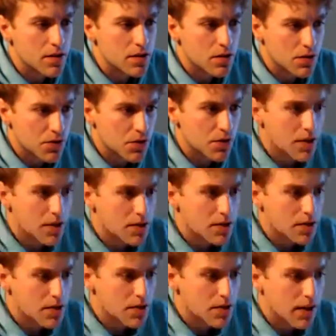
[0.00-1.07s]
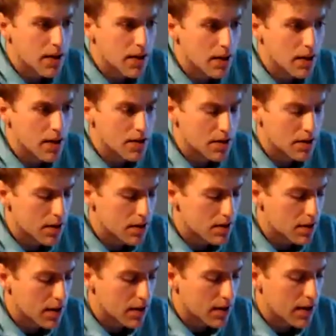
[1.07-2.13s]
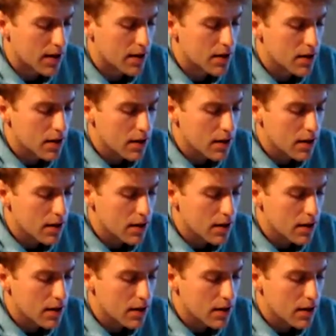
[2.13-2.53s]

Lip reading: the social distancing guidelines and things like that.